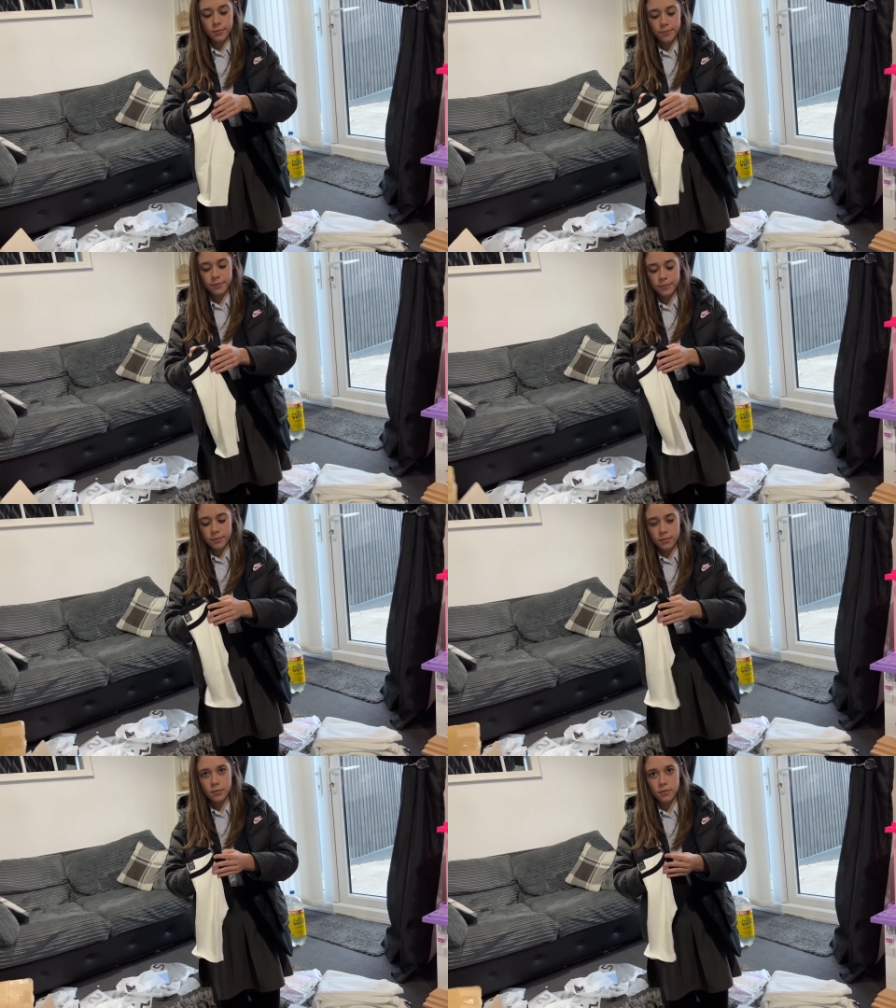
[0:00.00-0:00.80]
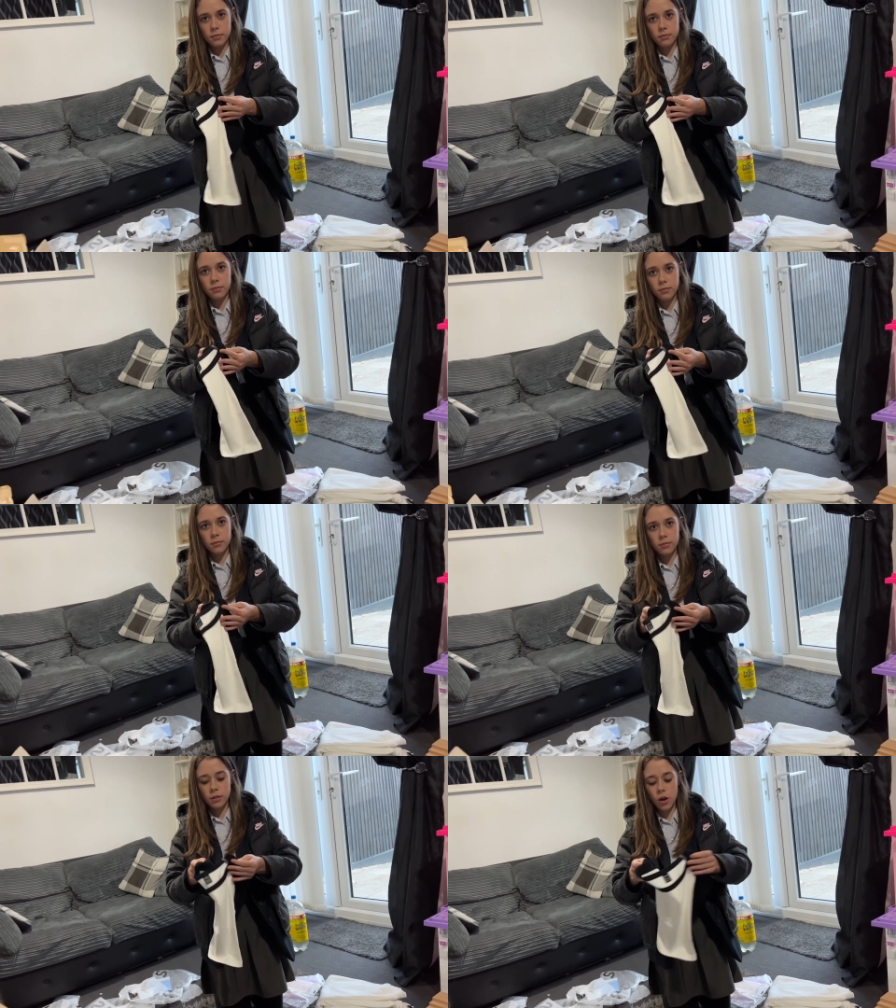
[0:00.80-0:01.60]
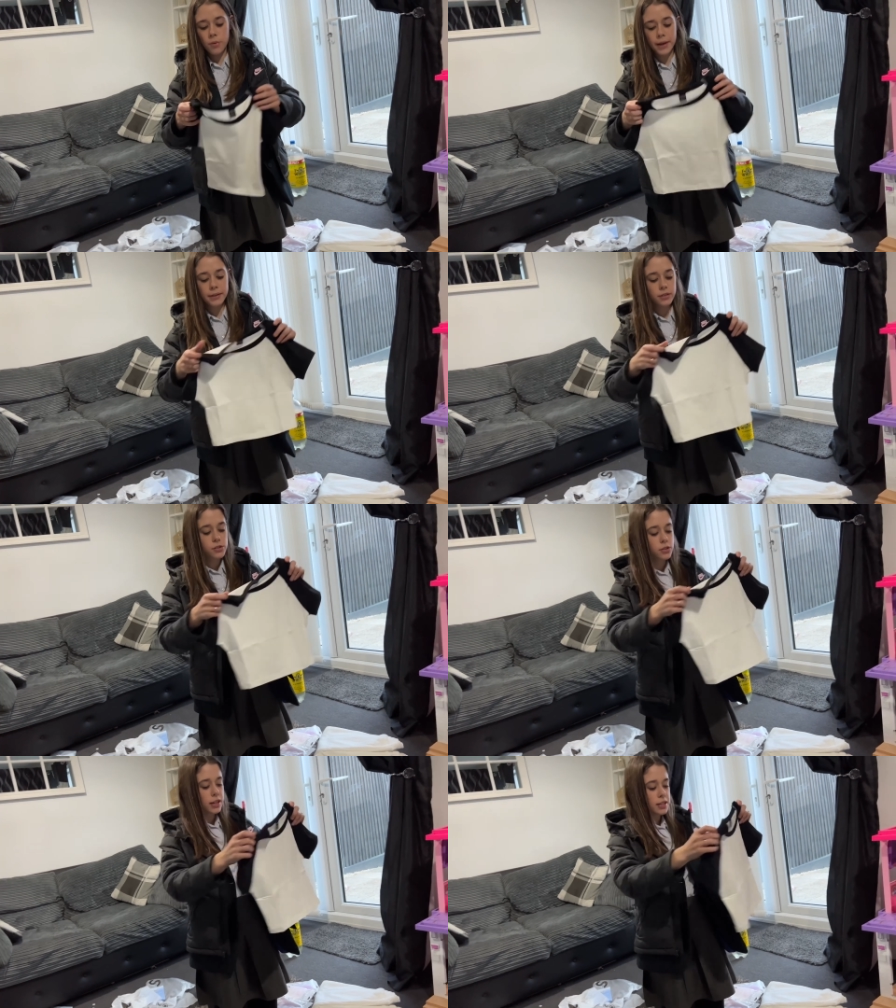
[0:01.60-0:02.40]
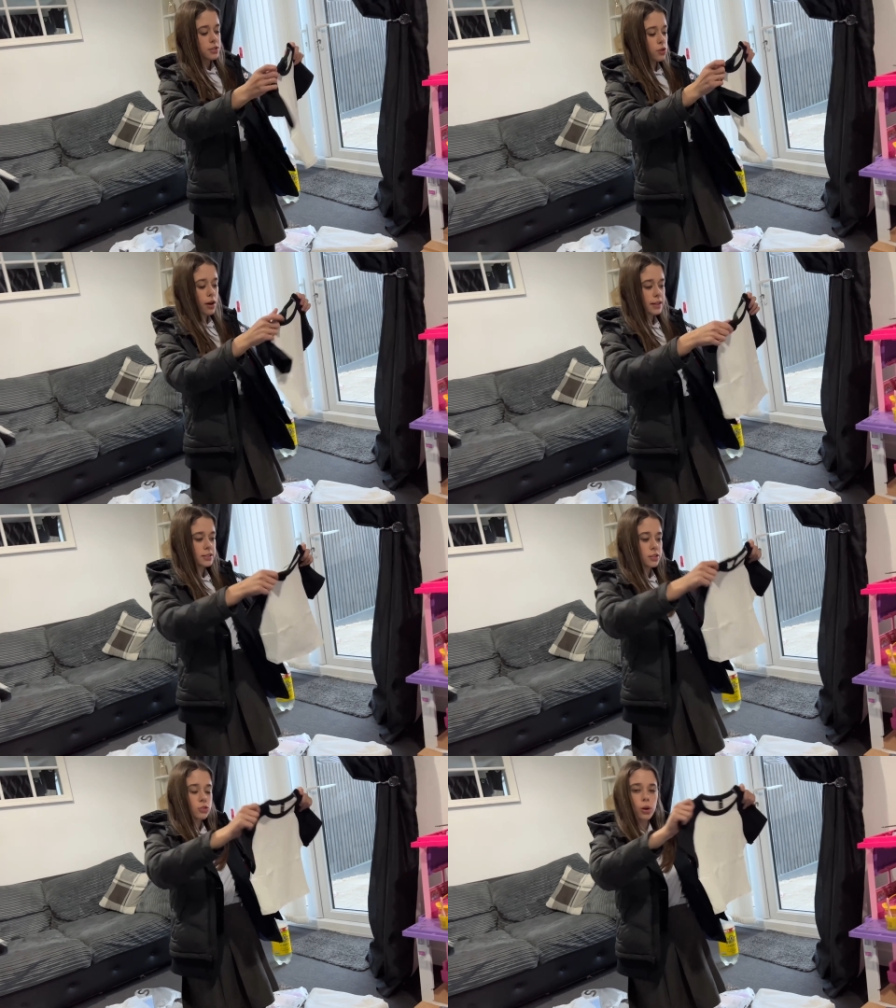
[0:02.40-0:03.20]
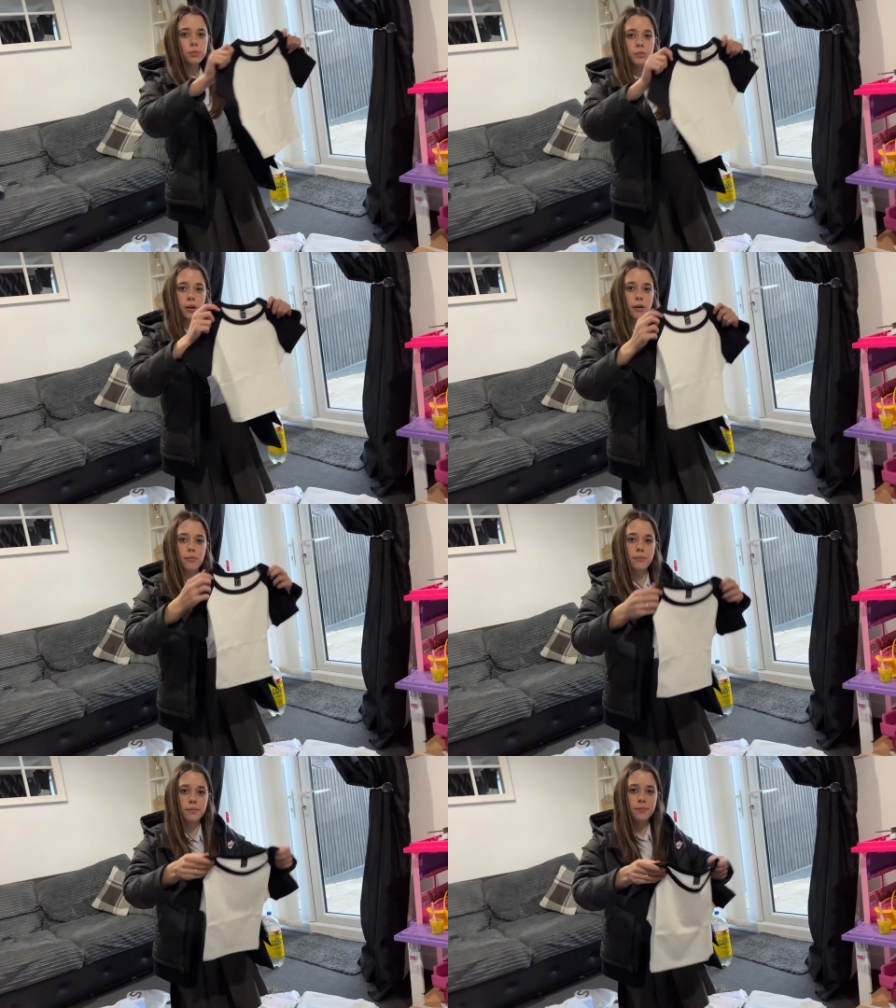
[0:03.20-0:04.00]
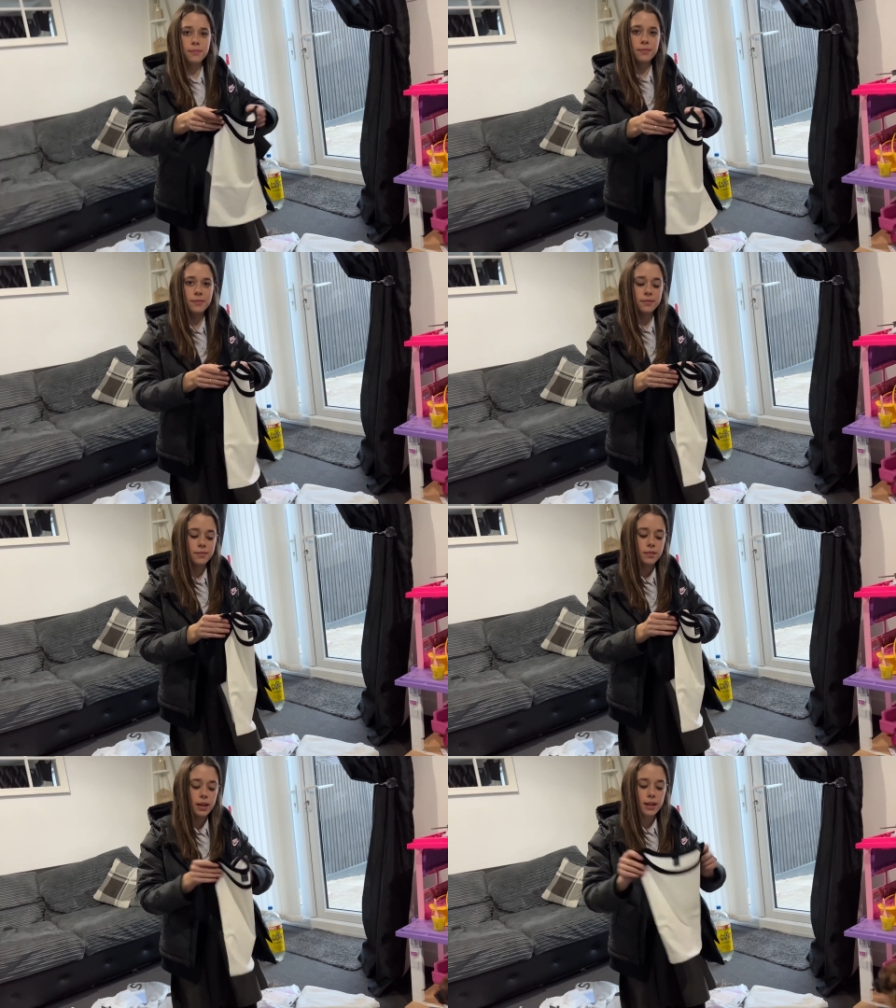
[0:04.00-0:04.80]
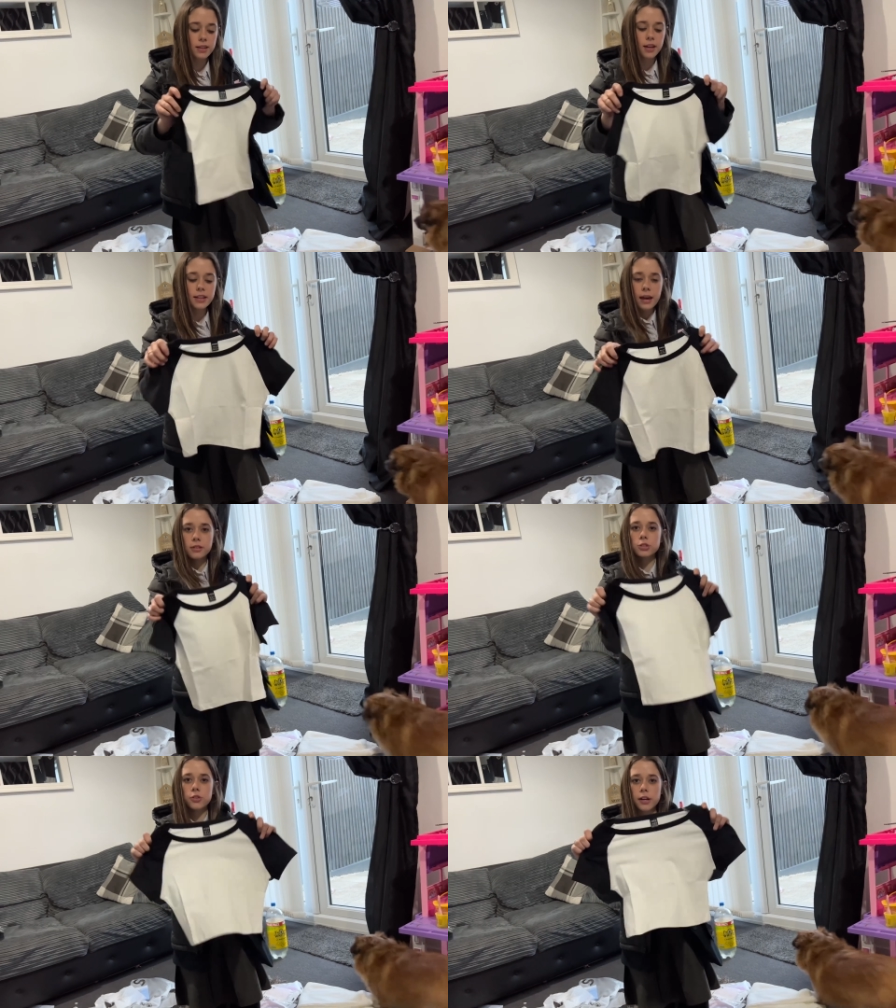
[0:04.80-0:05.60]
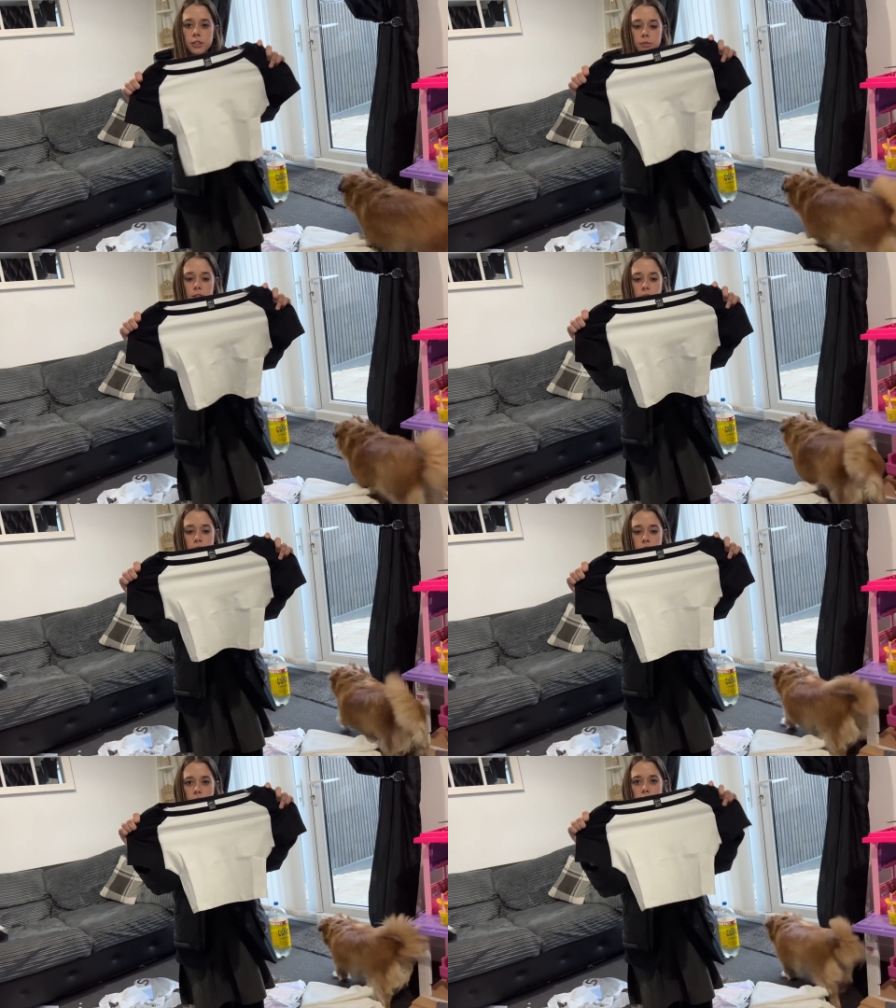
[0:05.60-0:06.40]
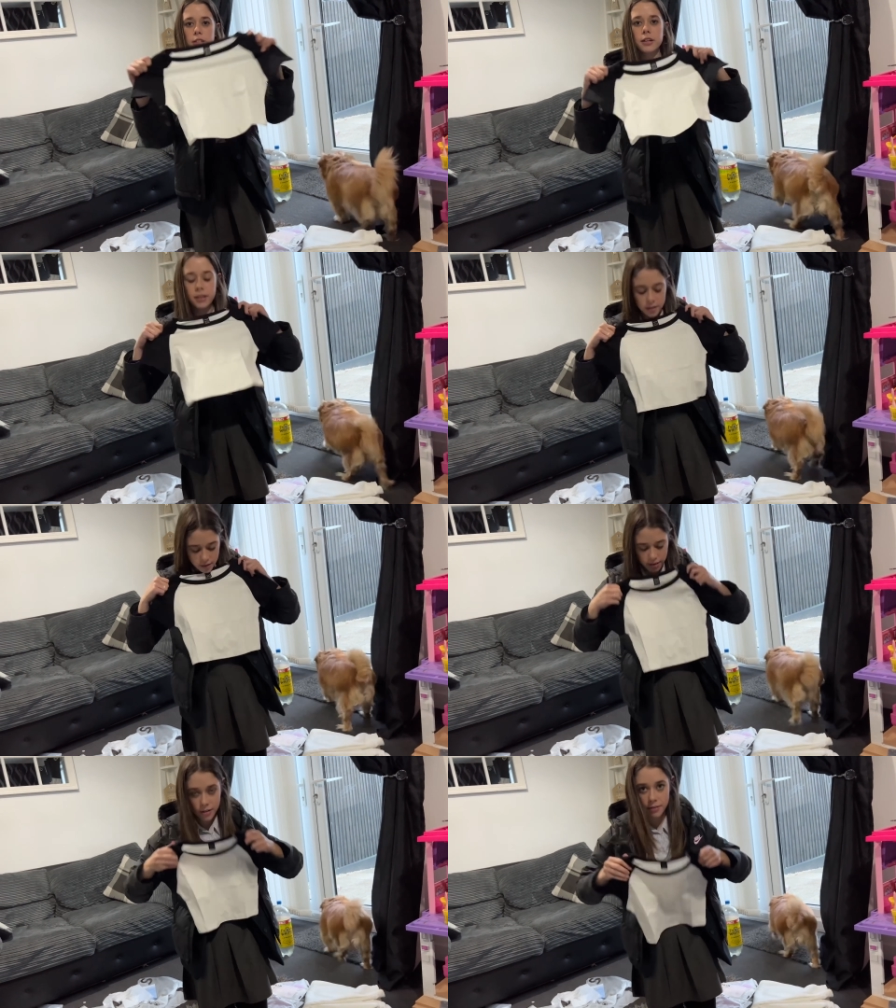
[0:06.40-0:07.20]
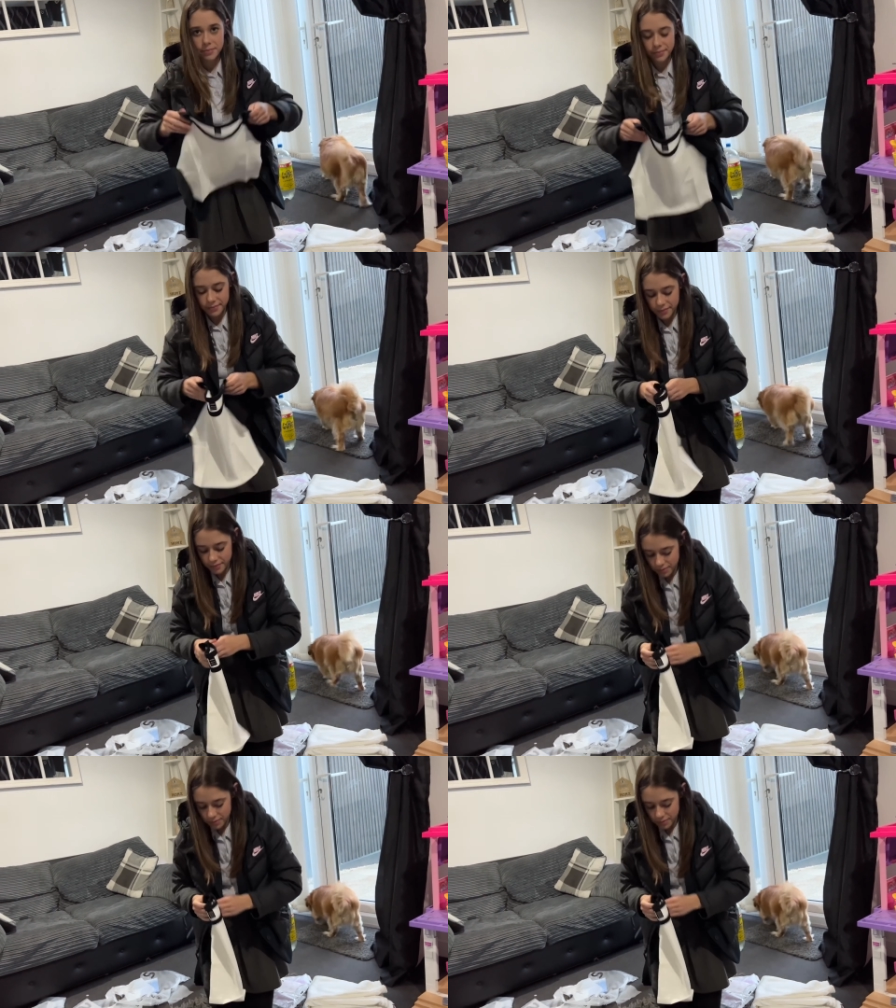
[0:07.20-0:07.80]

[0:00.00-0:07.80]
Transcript: size? No, it No, it doesn't. It's not. It's a It's not. It's stretchy. Oh. It, yeah, it's stretchy. Look, it's stretchy. That looks like a baby